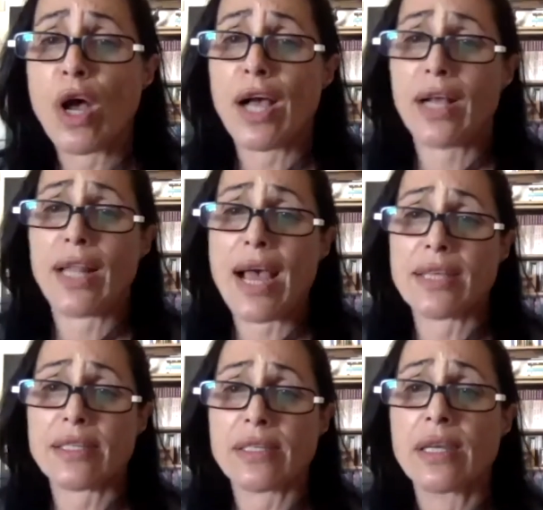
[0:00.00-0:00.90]

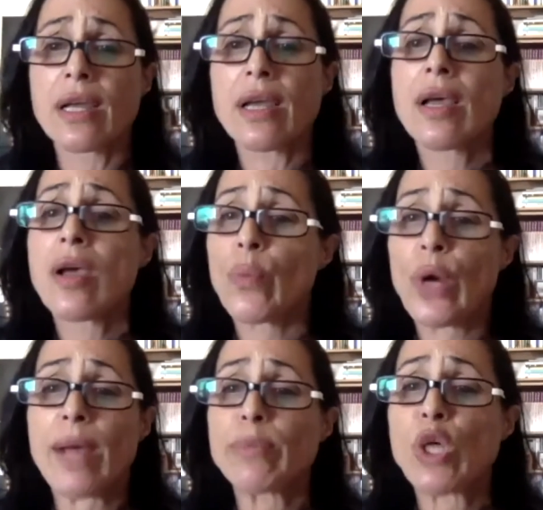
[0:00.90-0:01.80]
class.
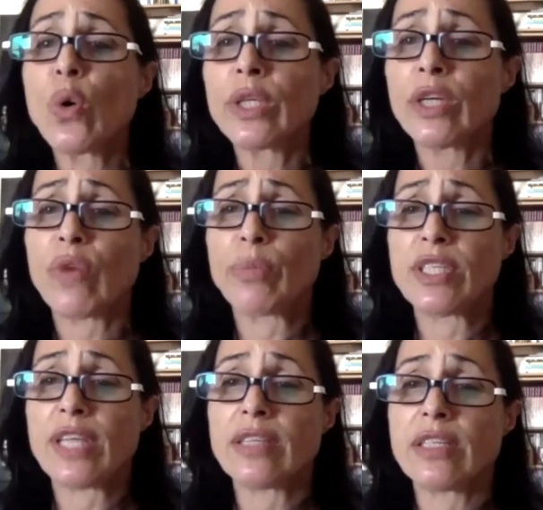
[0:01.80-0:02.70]
Perhaps the only
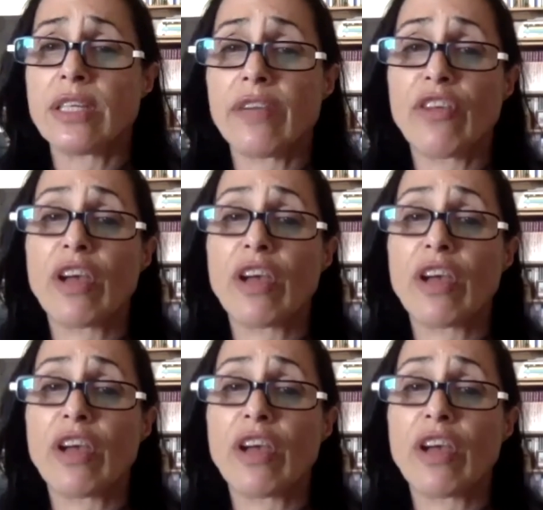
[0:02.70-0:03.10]
representative